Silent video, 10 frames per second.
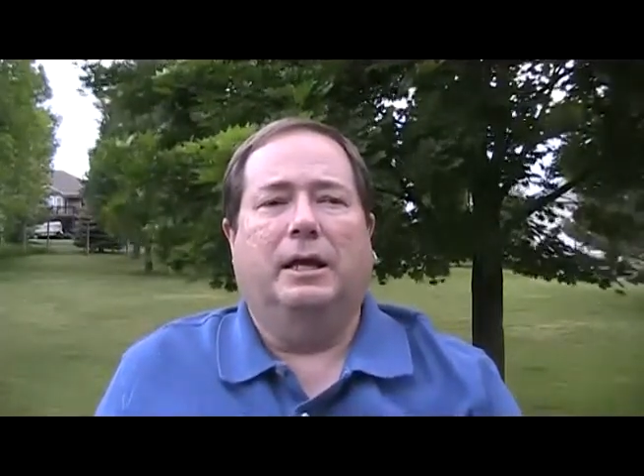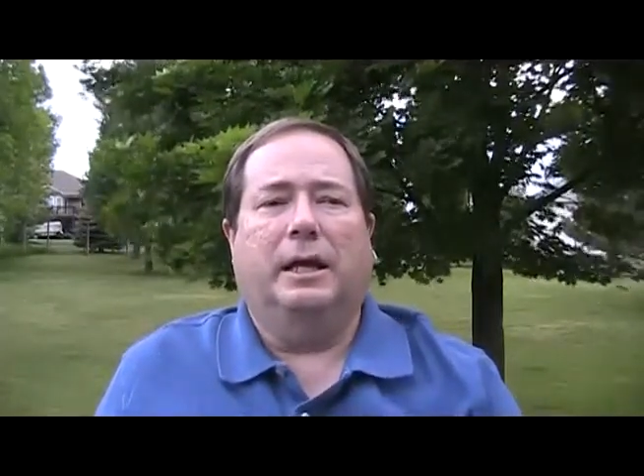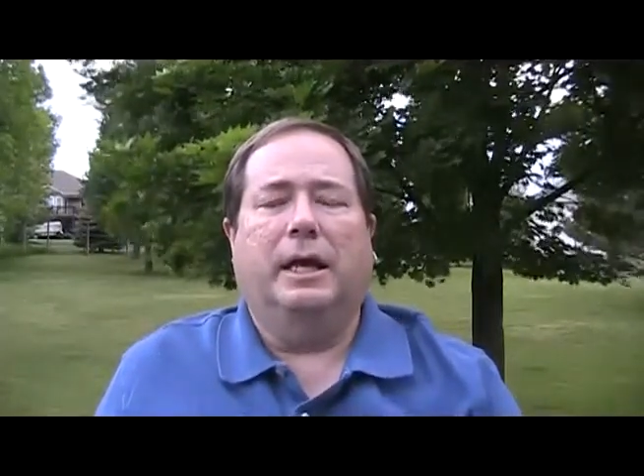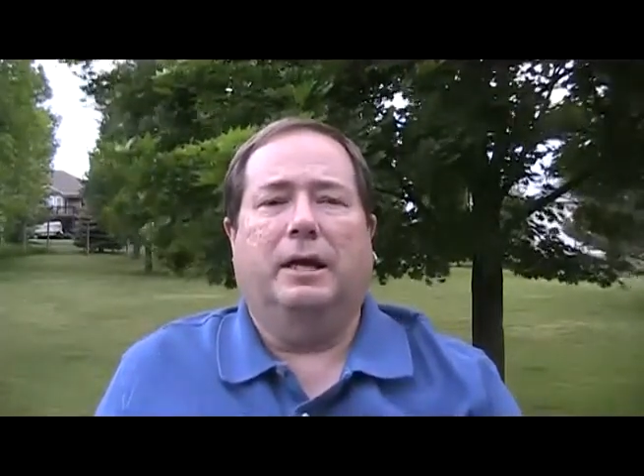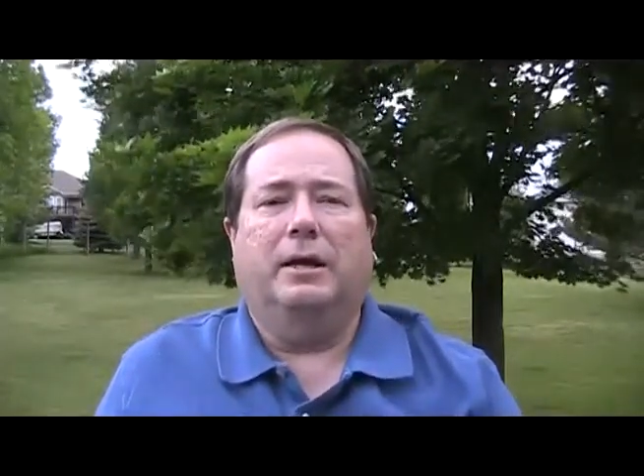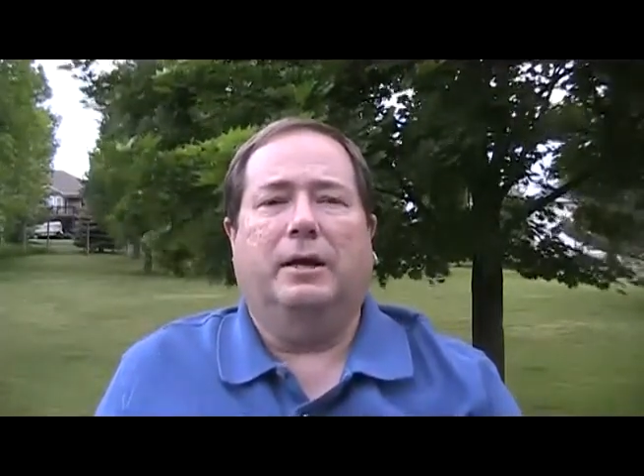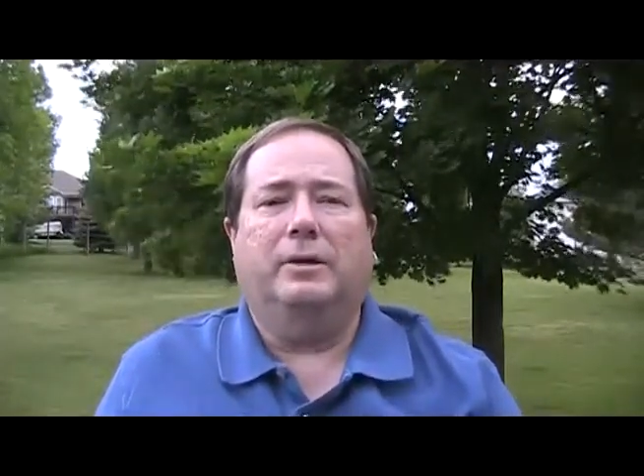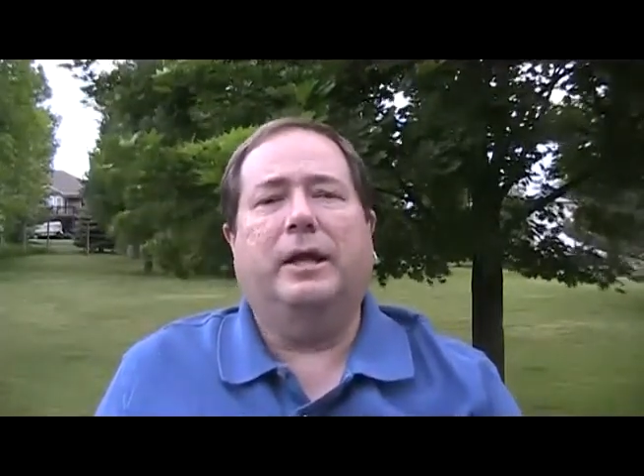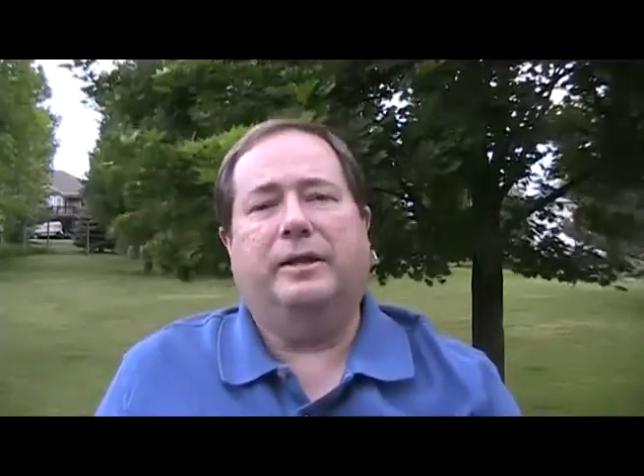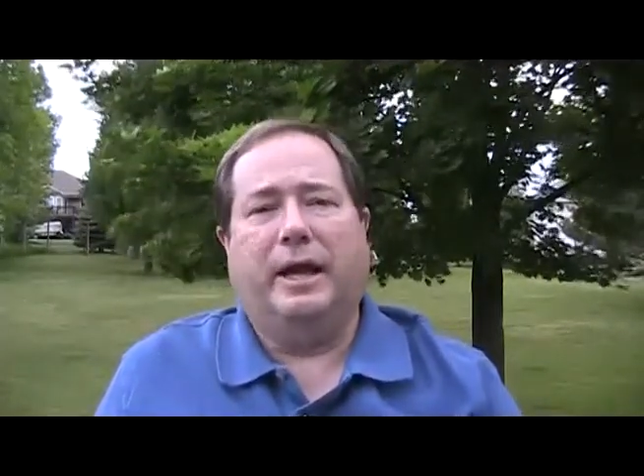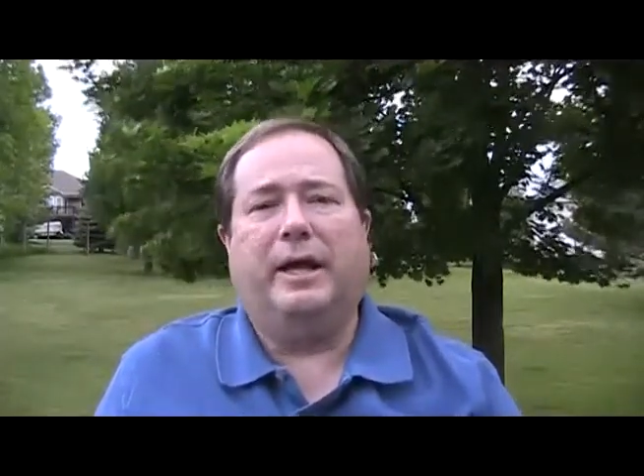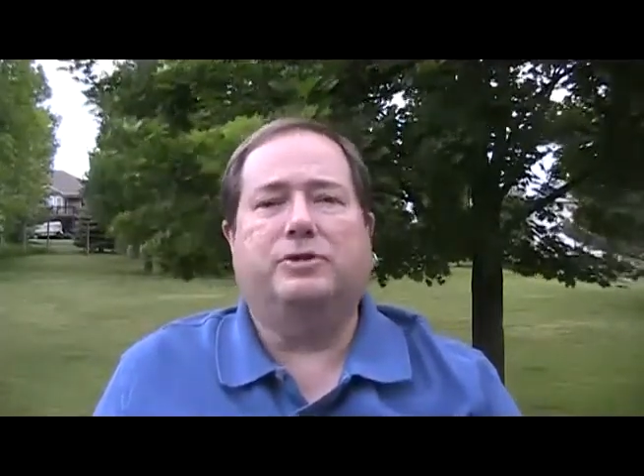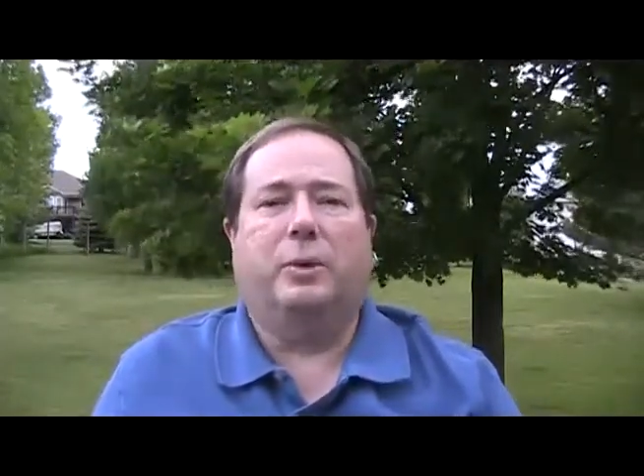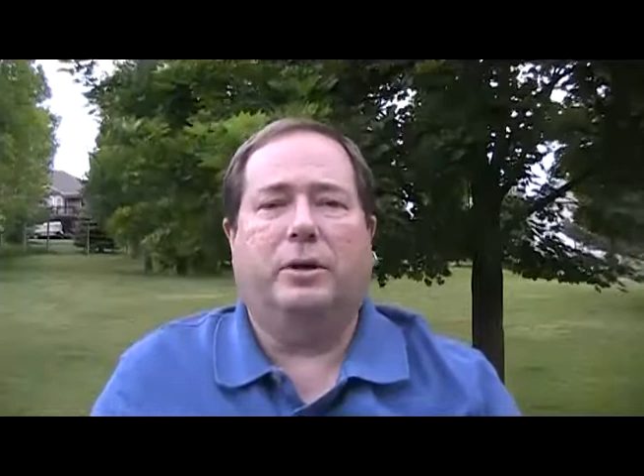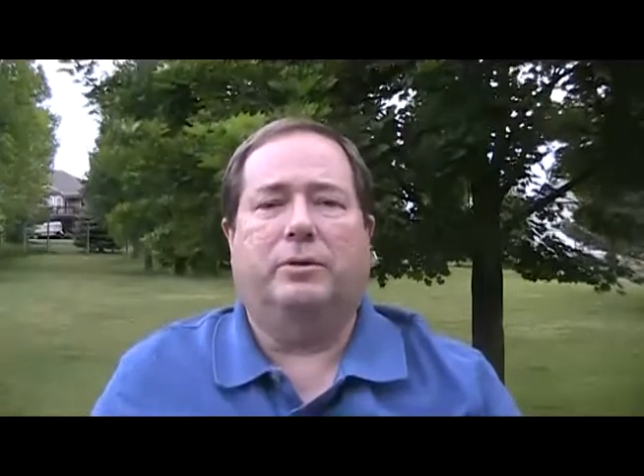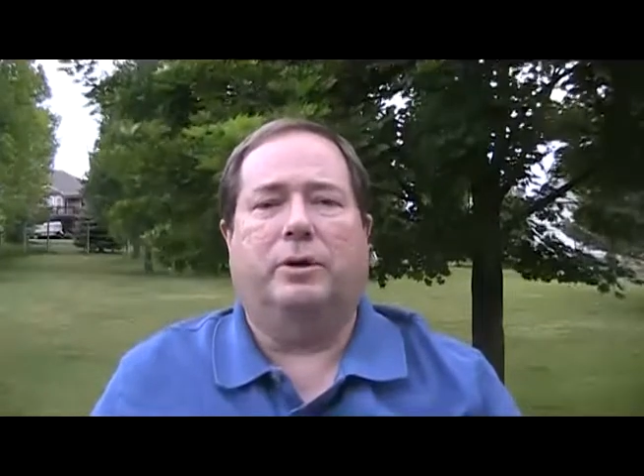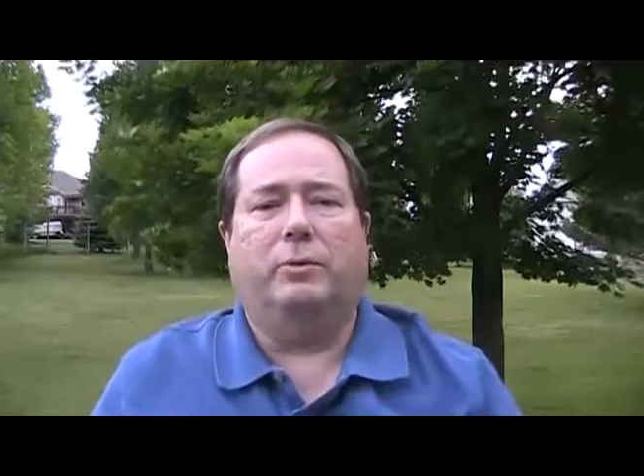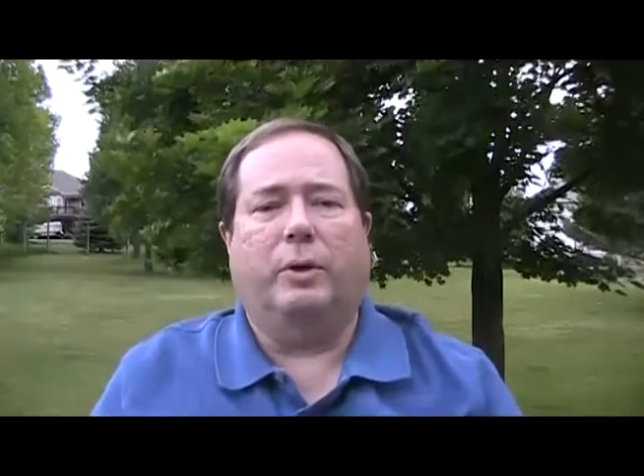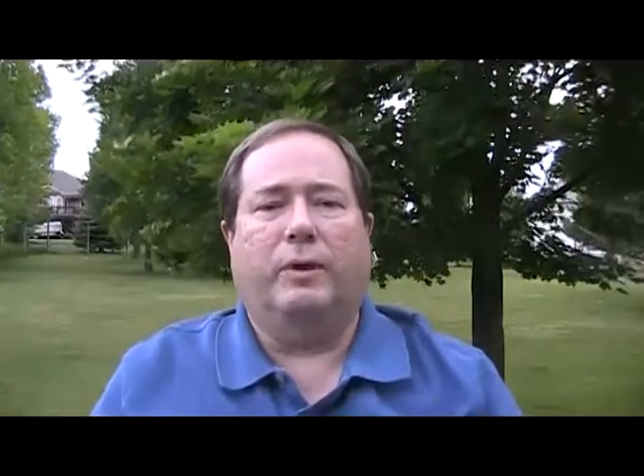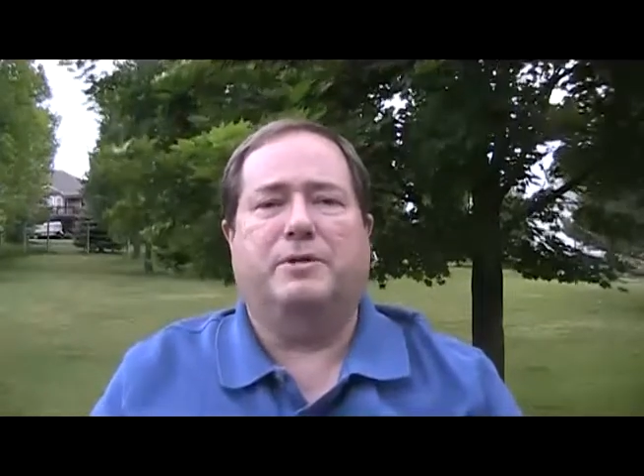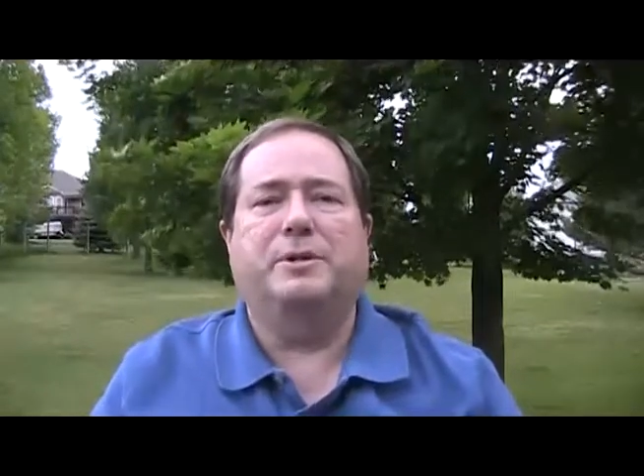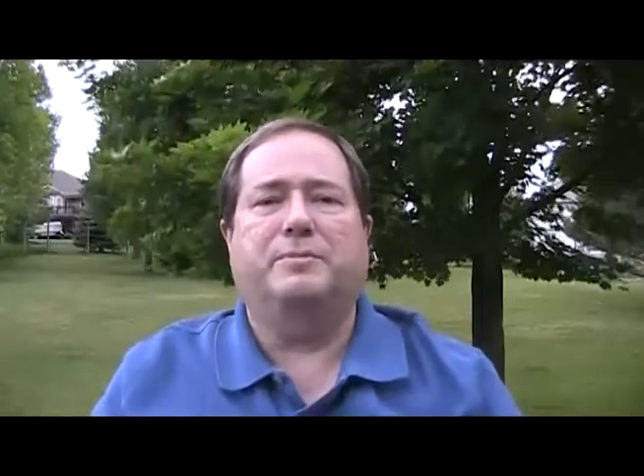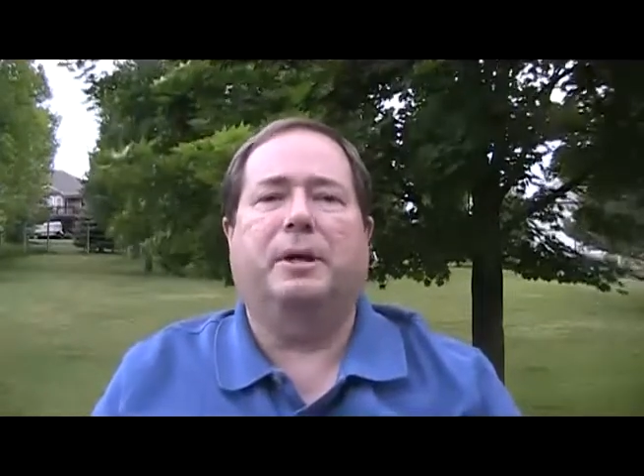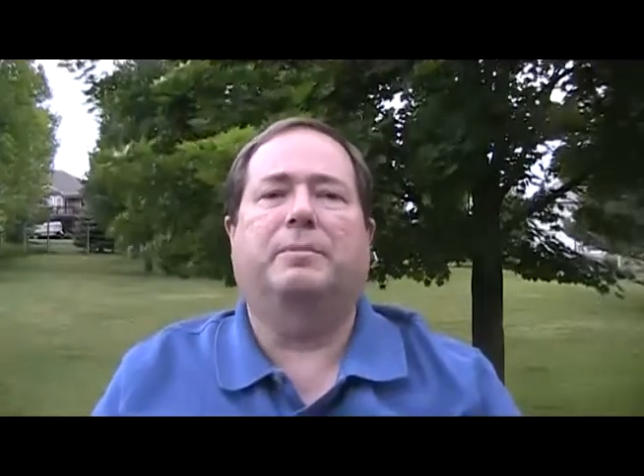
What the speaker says: link that has what recipe's